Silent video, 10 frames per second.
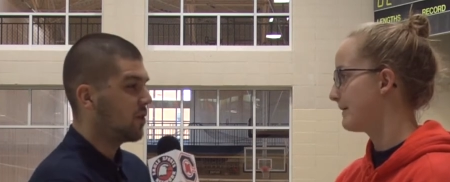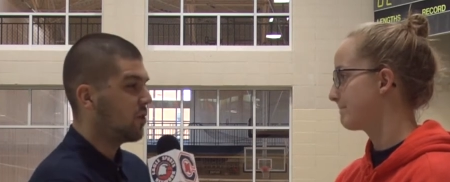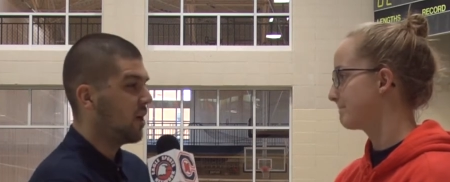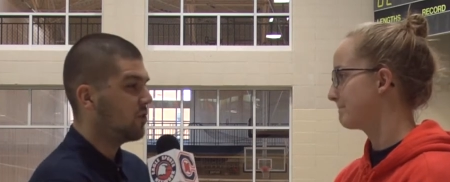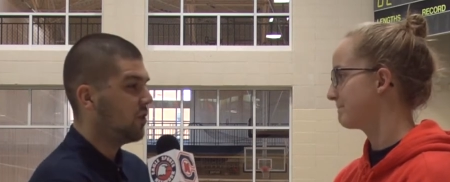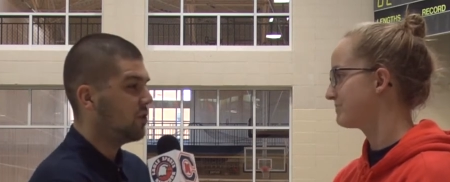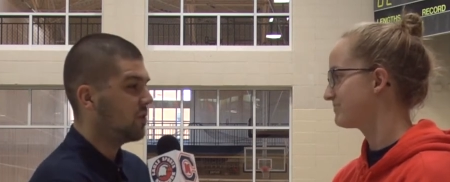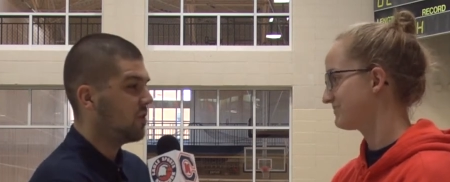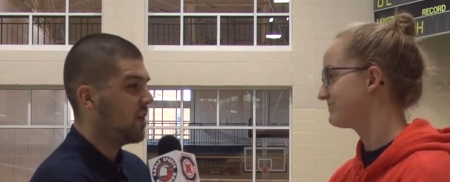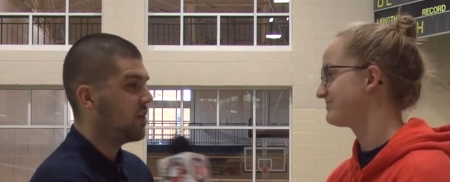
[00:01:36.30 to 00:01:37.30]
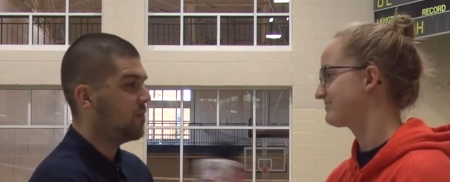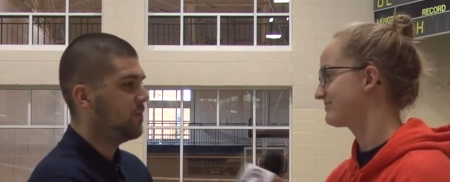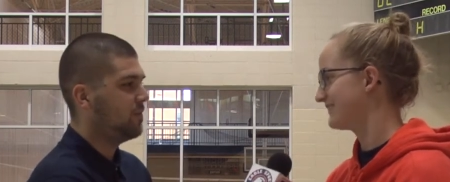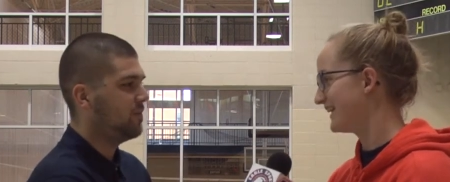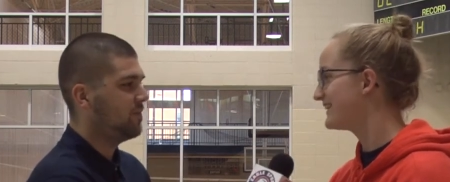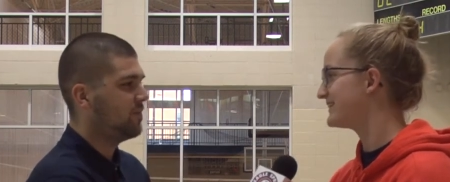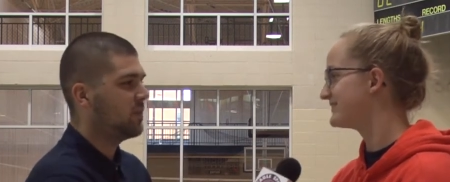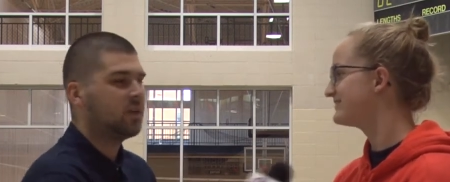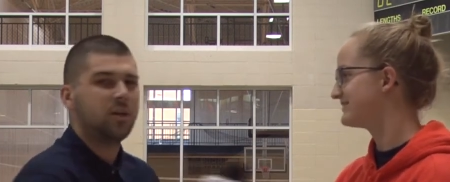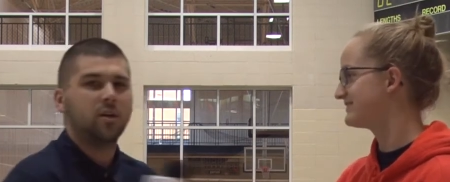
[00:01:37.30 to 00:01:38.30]
Speaker 1: congratulations and thank you. Thank you.
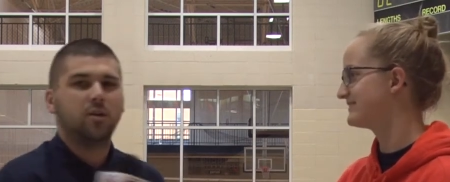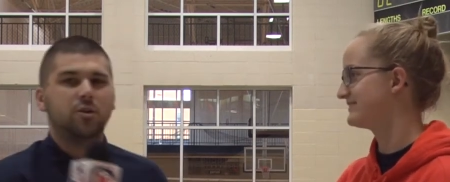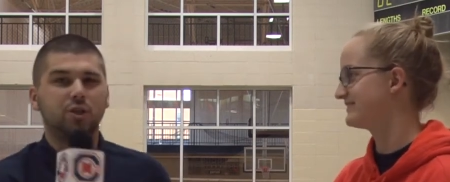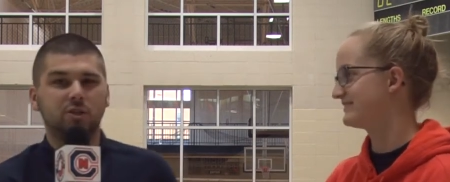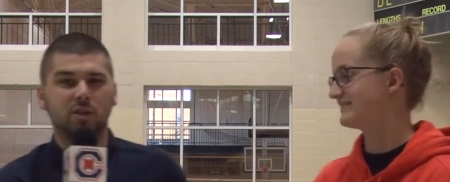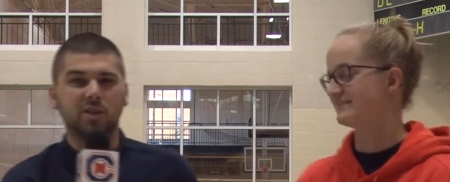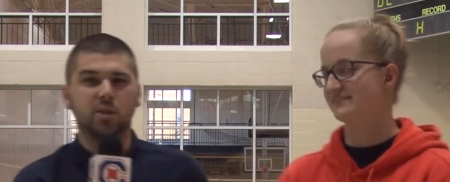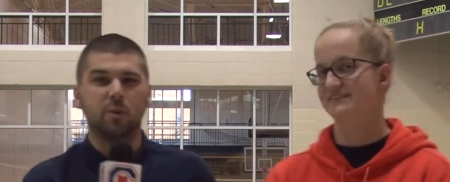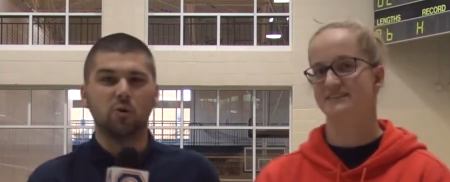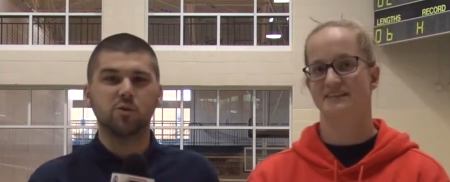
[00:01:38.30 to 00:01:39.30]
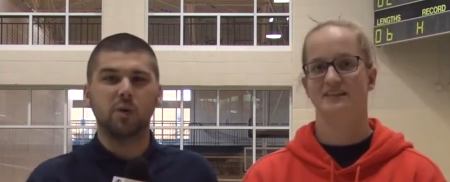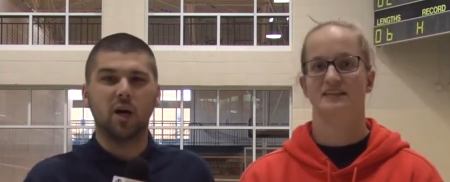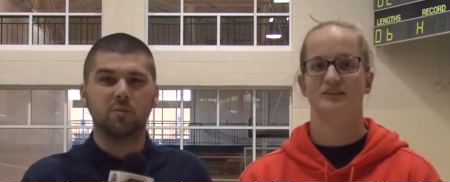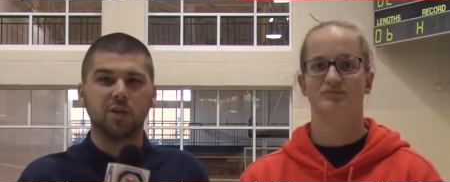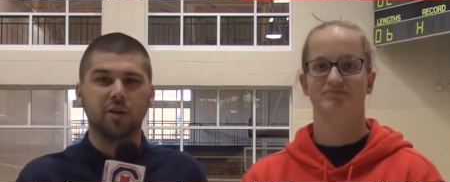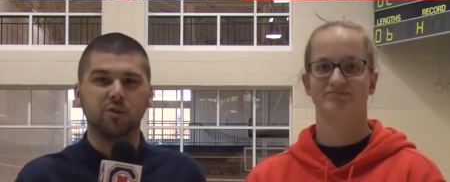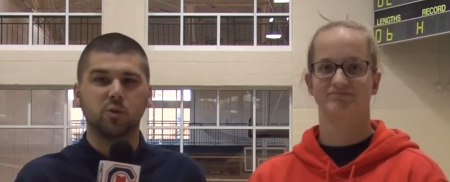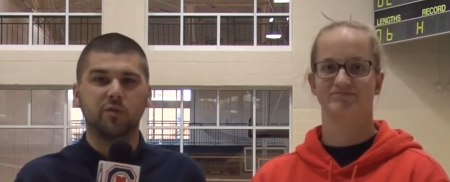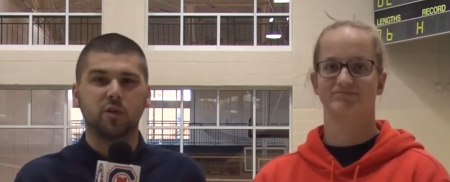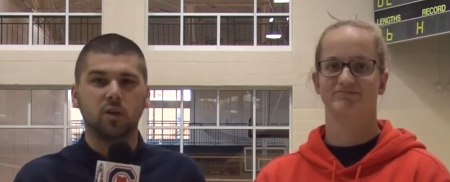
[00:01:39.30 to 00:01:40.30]
She's Lisa Postma. I'm Tanner
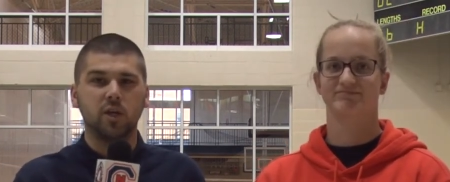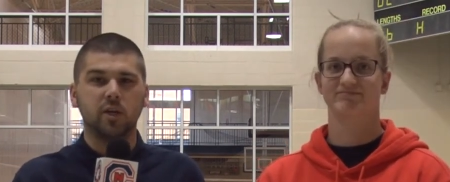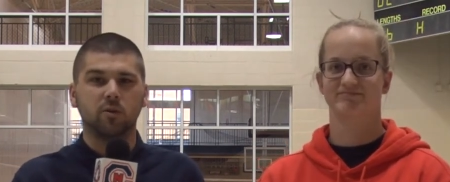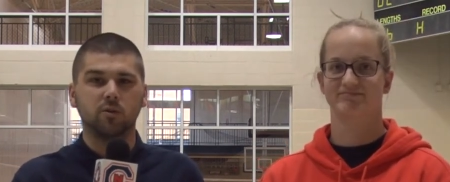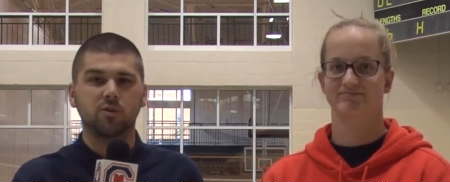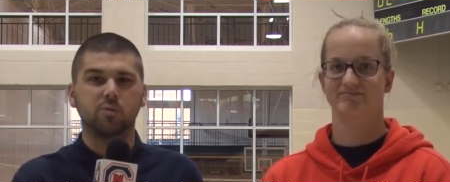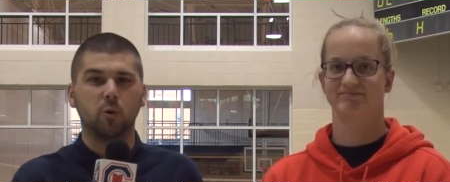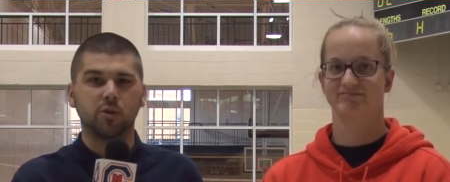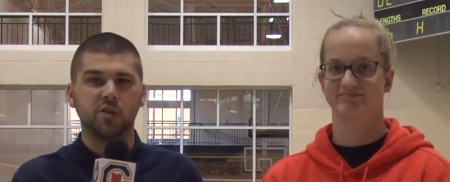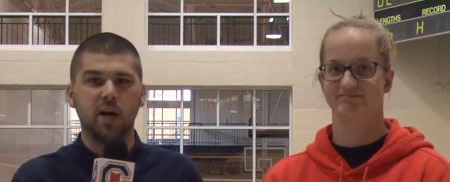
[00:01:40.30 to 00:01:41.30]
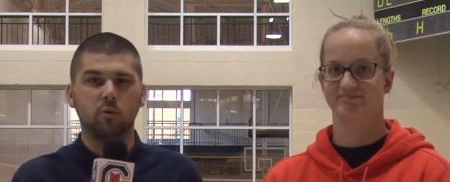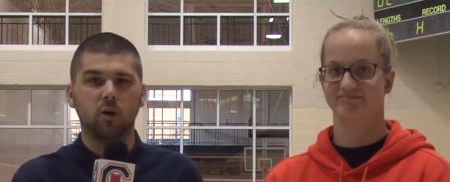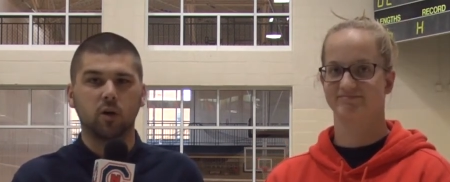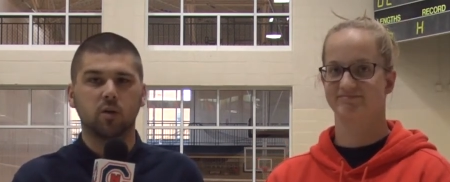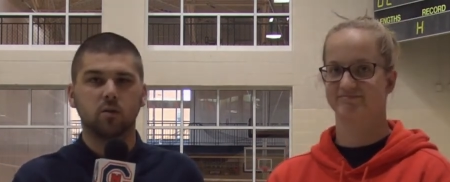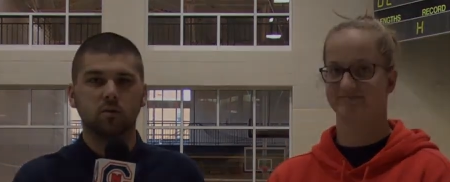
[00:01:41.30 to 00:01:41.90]
Swift on the Eagles Sports Network.